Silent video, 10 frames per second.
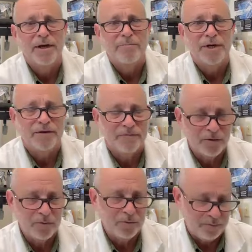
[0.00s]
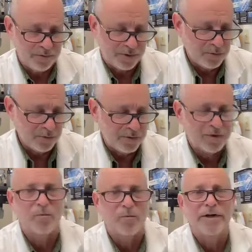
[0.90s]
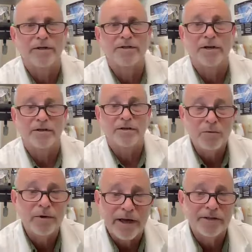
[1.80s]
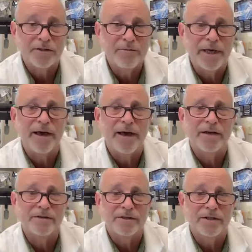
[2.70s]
But if you students were in a study, you would actually be asked.